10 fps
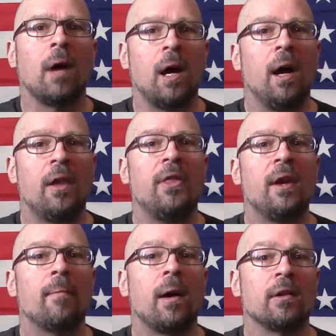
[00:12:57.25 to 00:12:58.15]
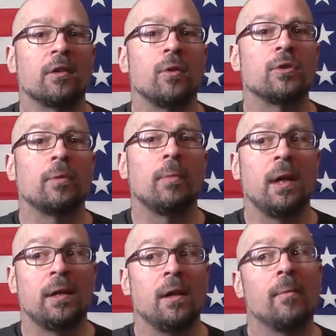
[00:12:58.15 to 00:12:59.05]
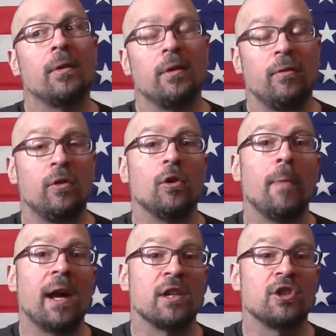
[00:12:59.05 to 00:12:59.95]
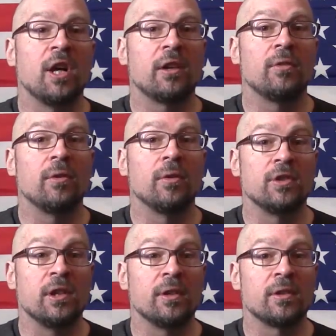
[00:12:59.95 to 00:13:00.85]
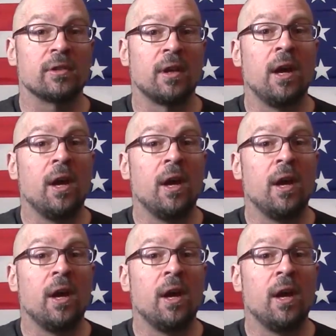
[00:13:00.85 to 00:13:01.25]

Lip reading: I think my Social Blade numbers, if you go back and check through those years,